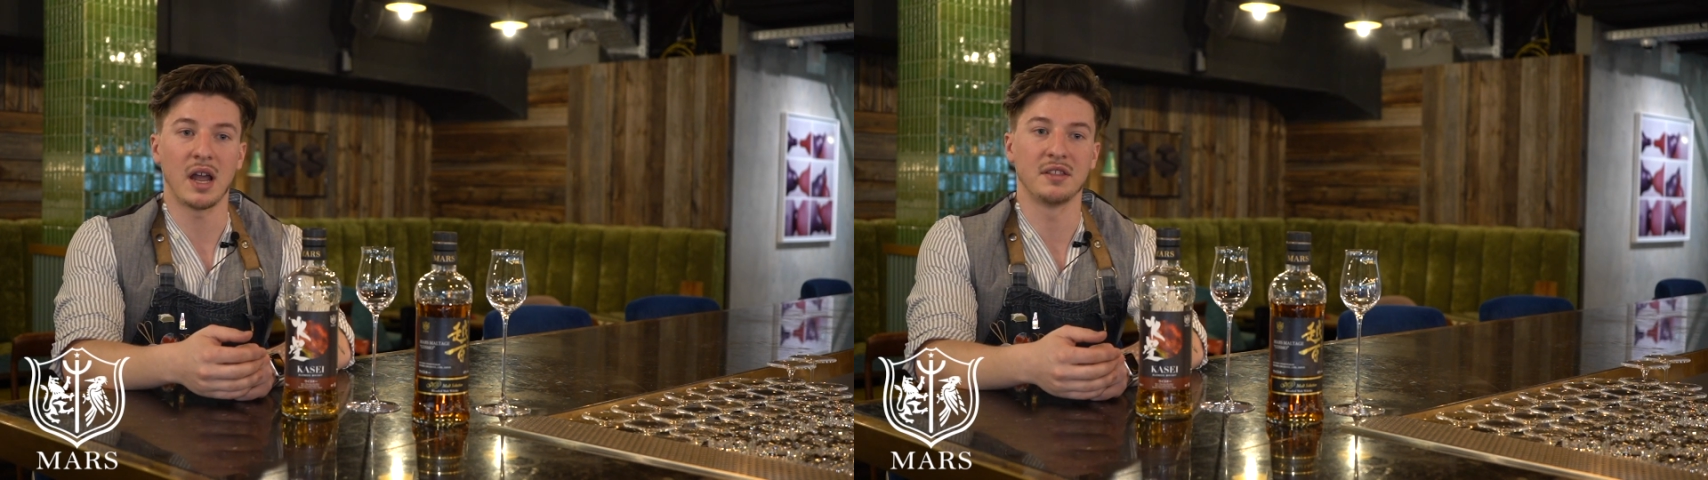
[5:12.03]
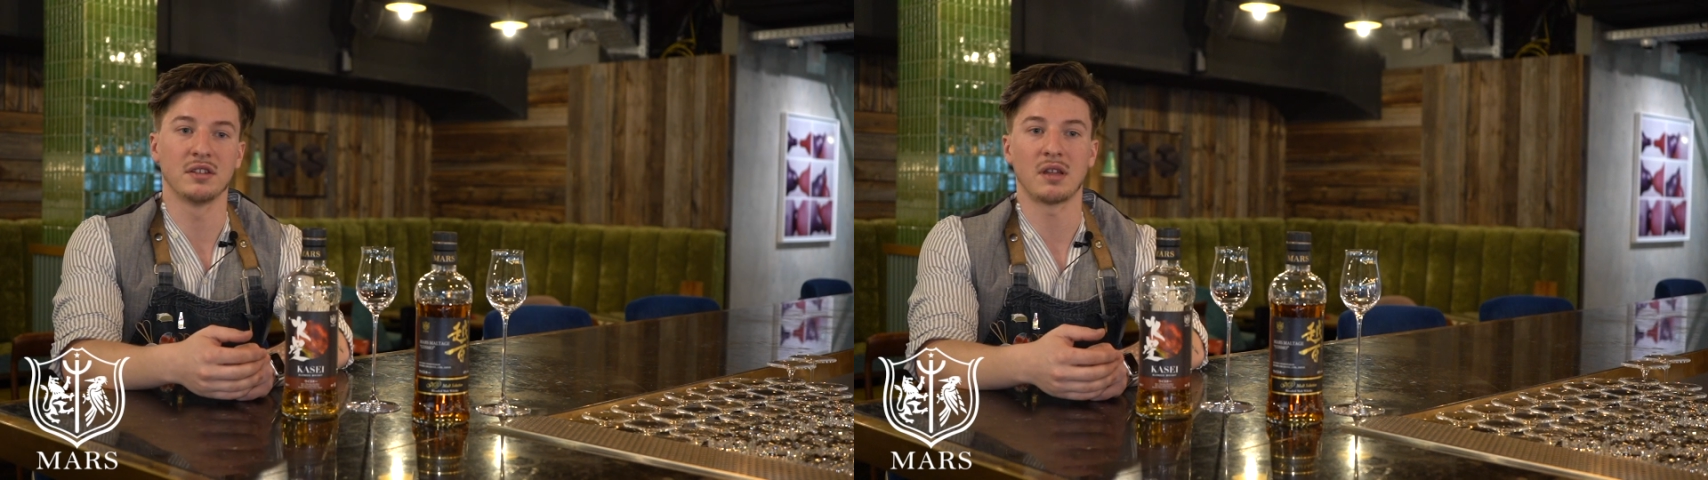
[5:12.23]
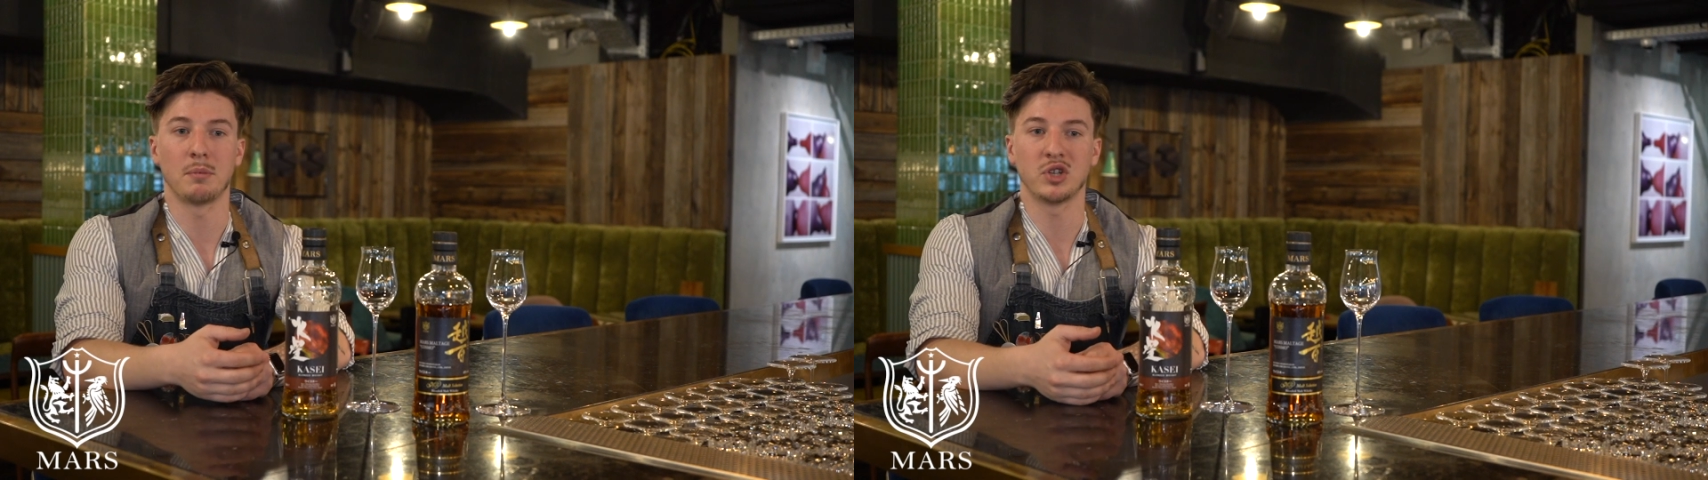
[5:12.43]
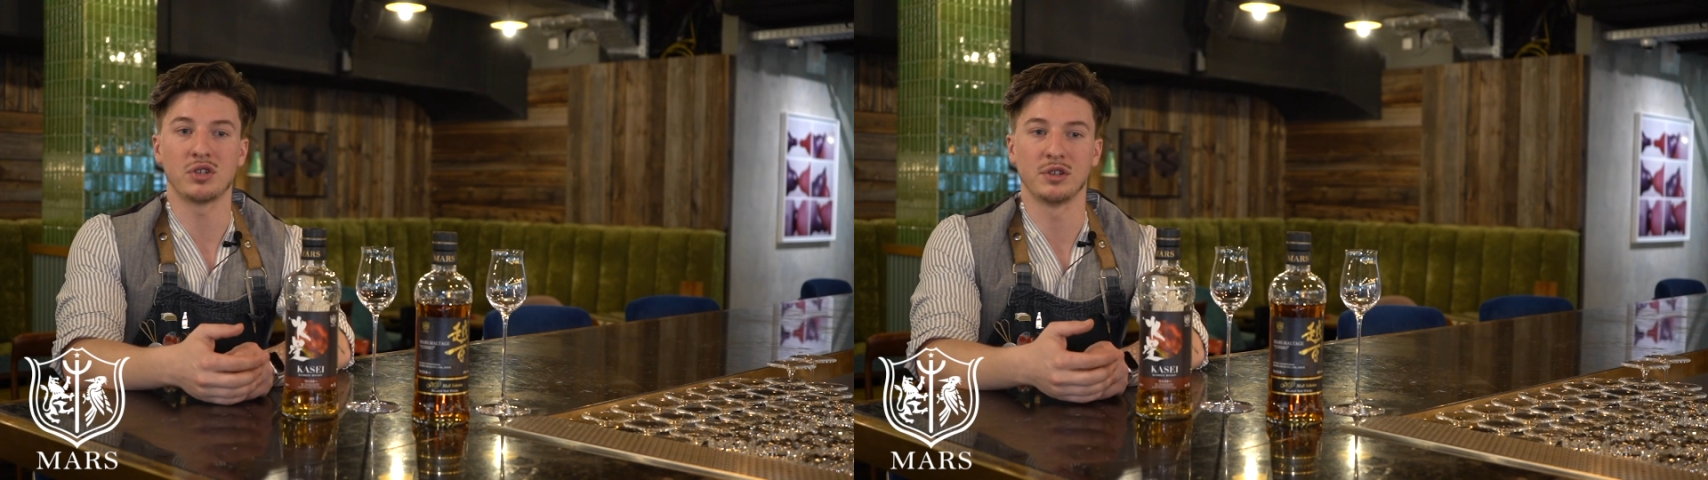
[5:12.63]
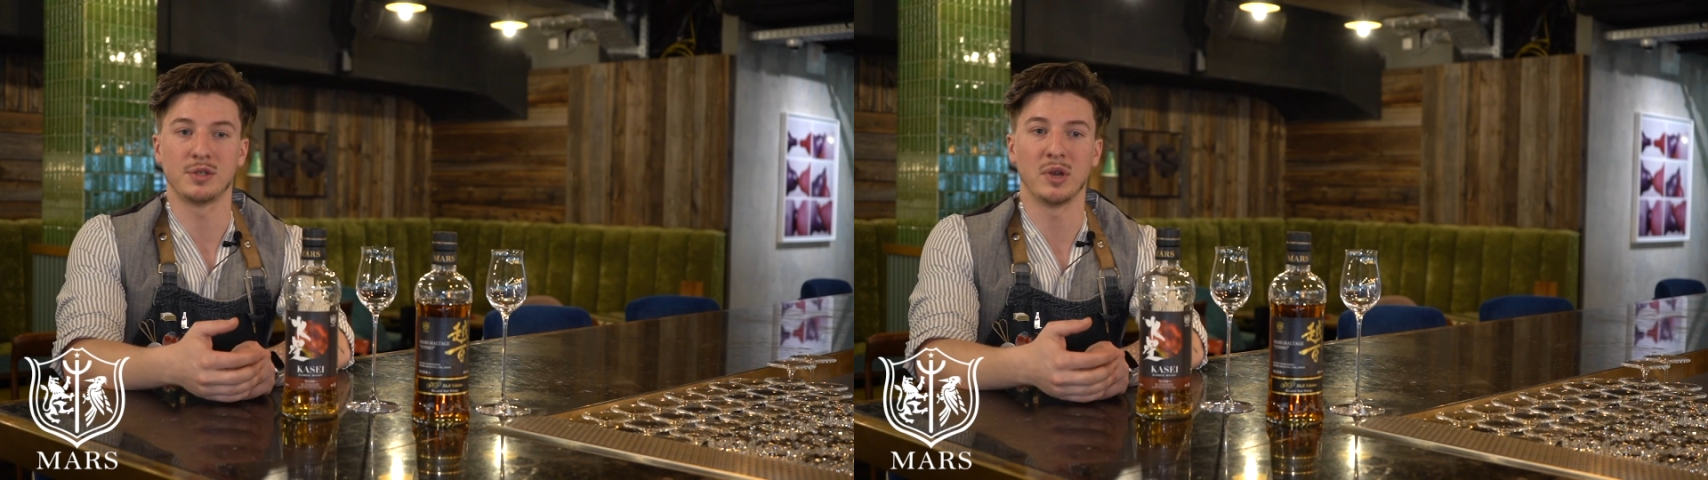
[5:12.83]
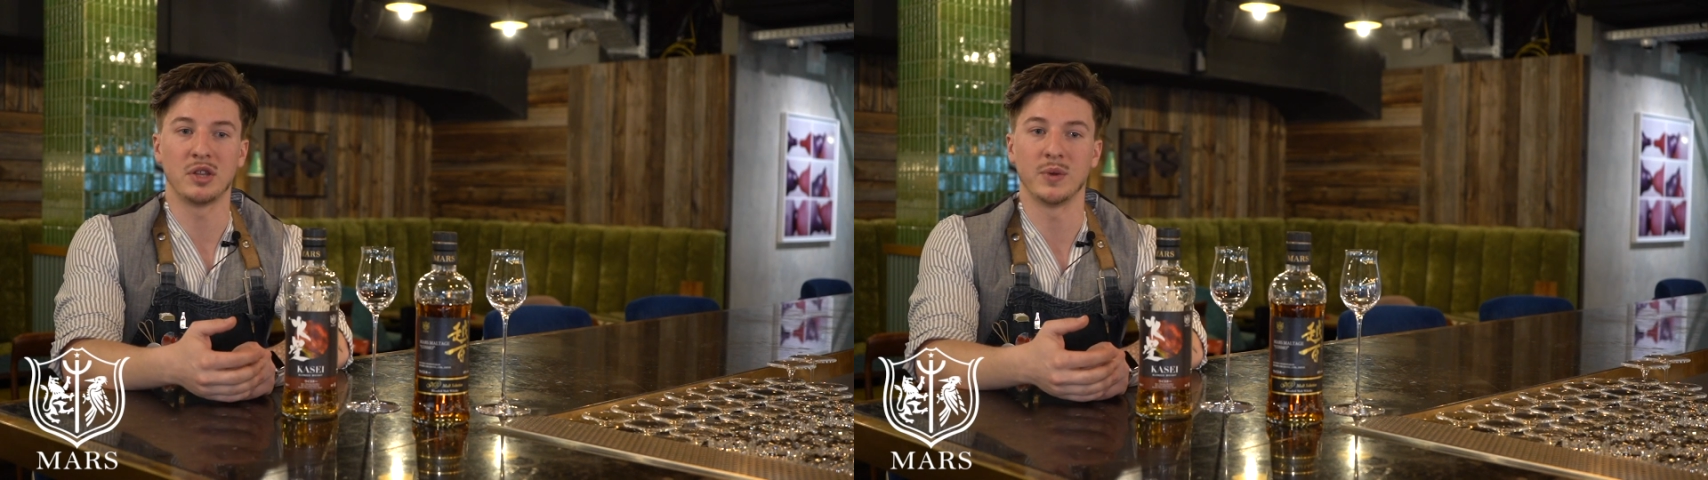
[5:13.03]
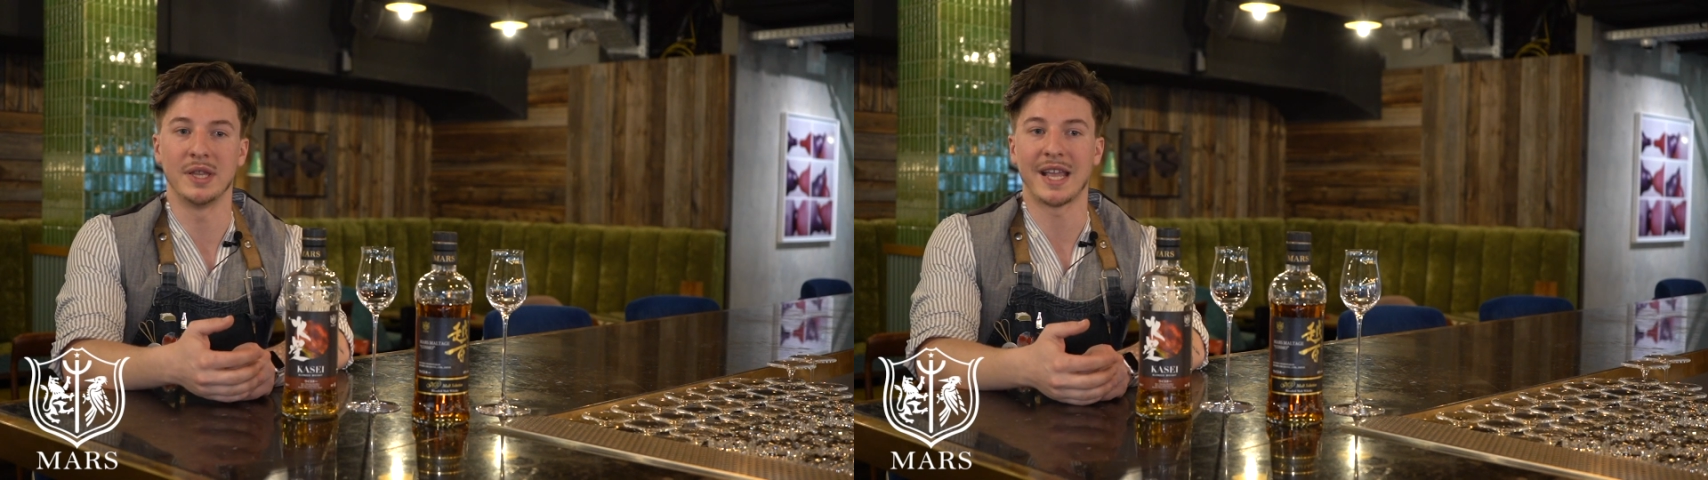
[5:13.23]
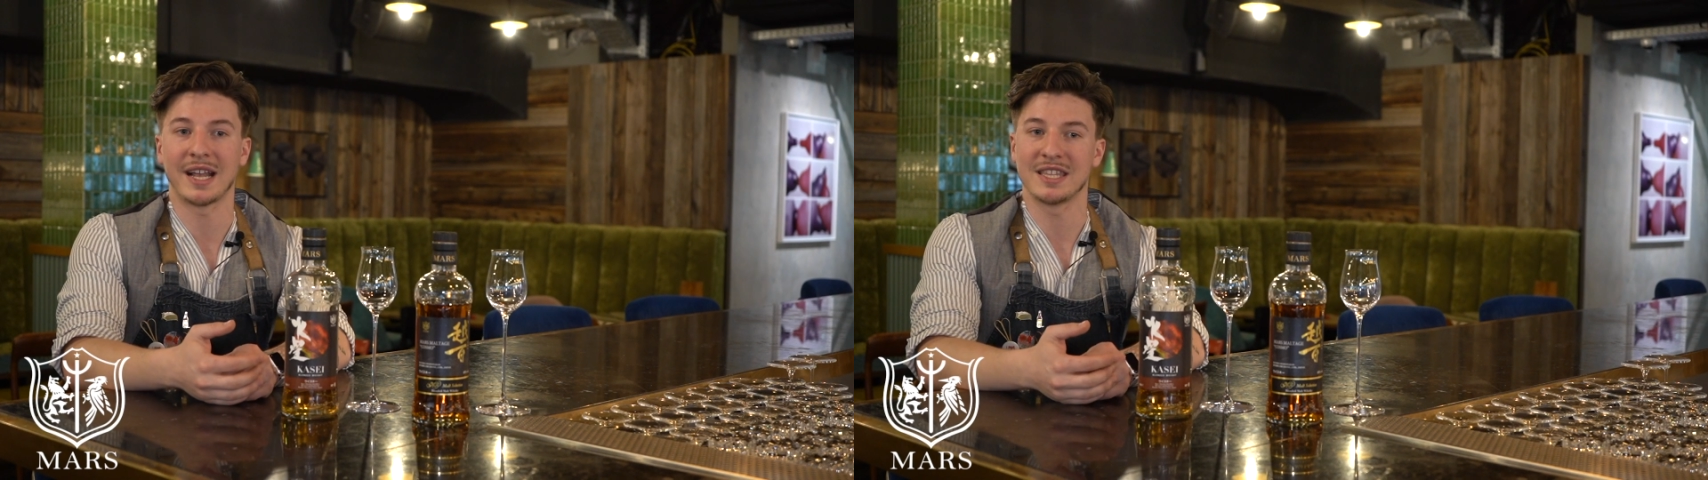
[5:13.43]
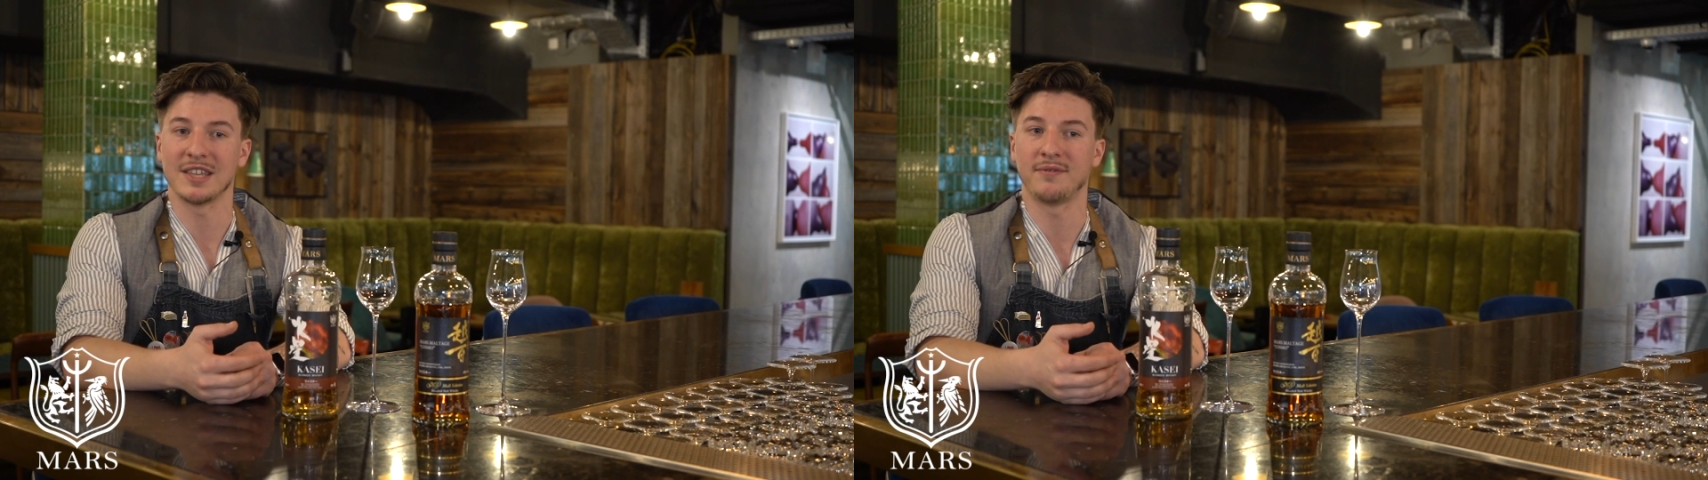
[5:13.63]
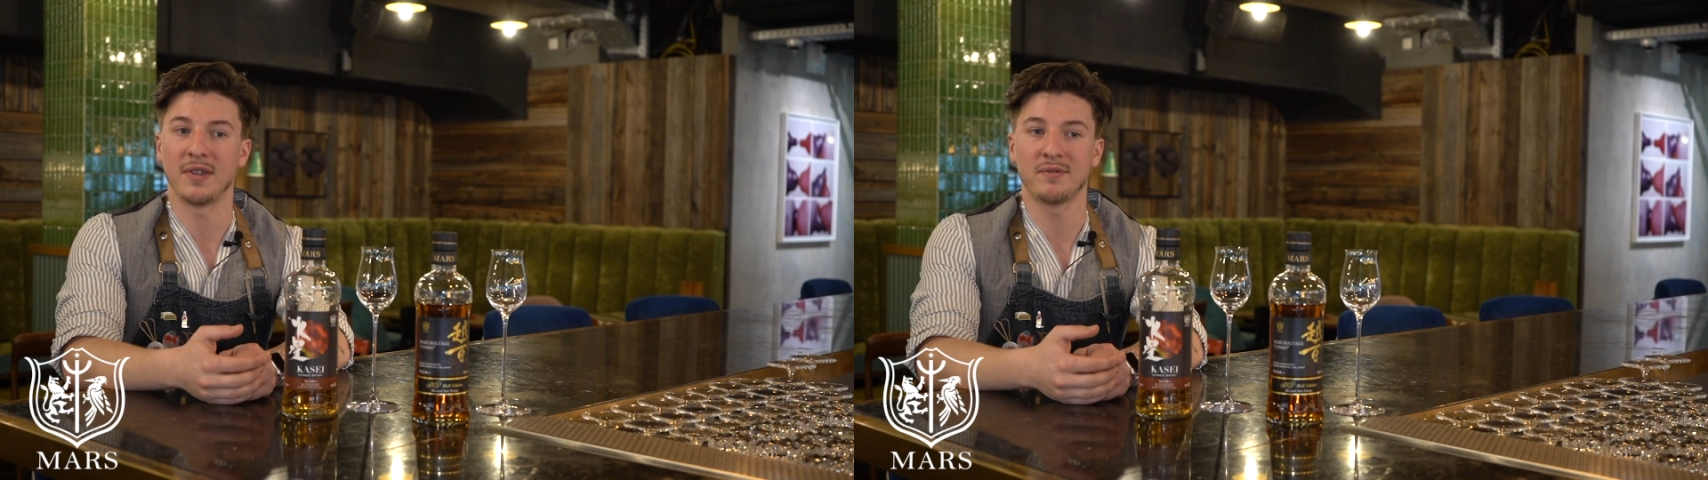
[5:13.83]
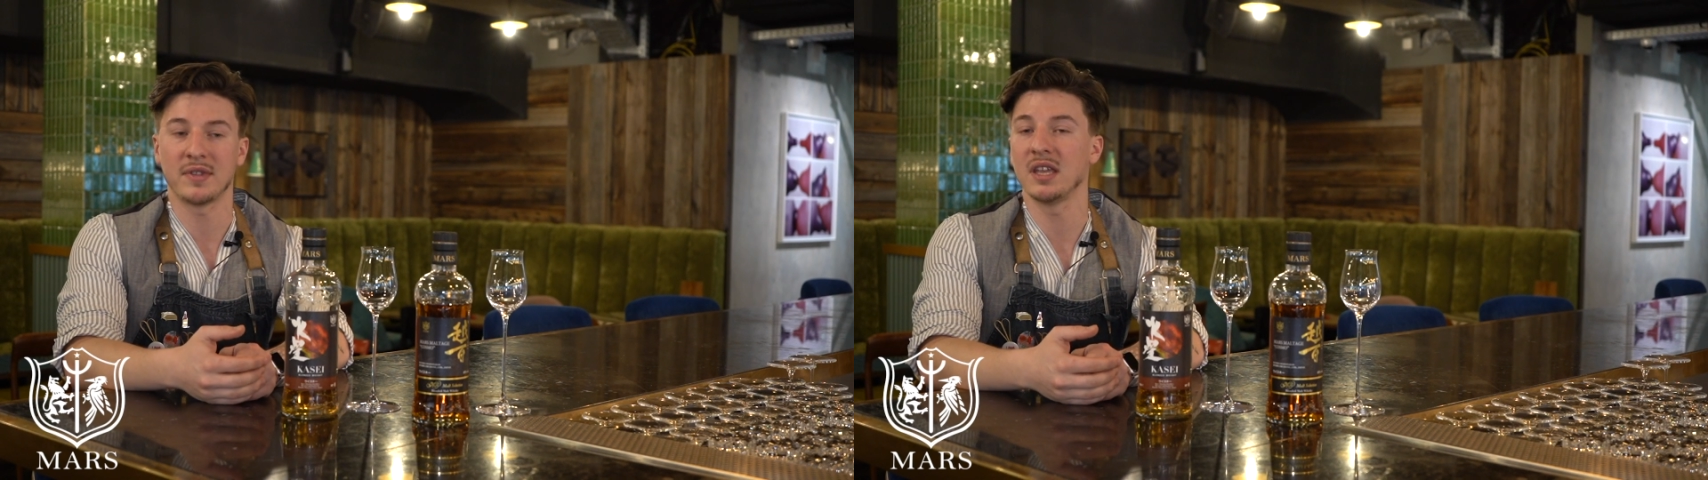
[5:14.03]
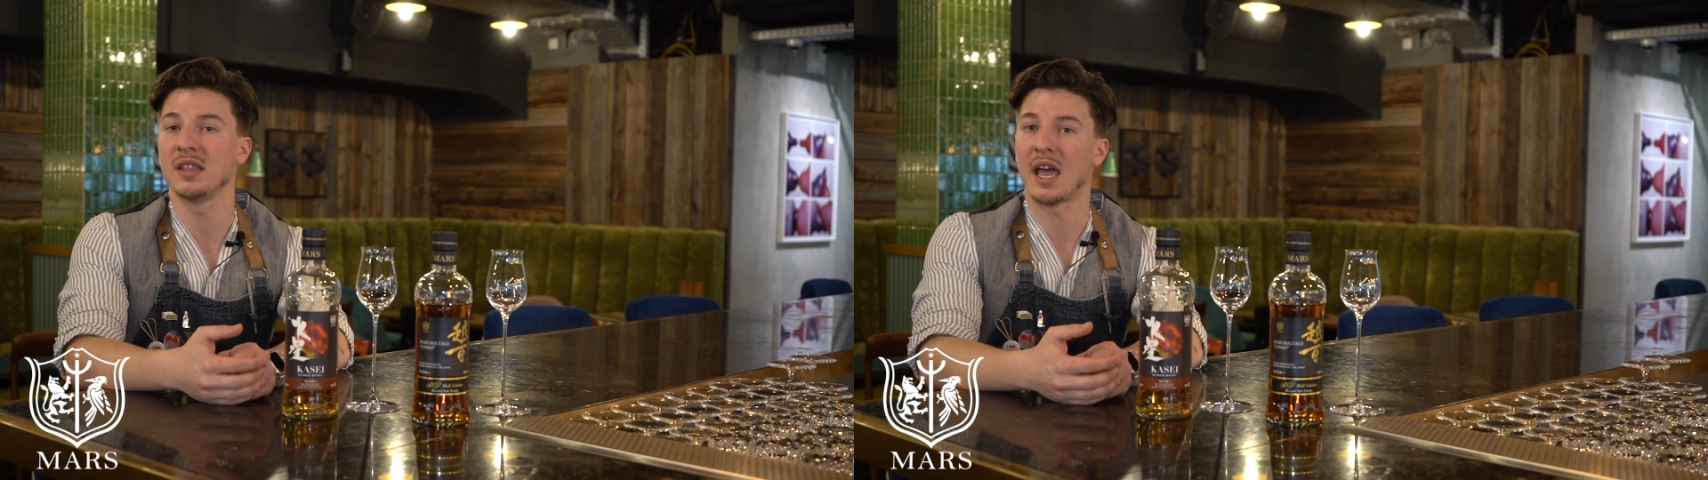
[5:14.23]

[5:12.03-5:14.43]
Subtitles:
and the temperature is between -15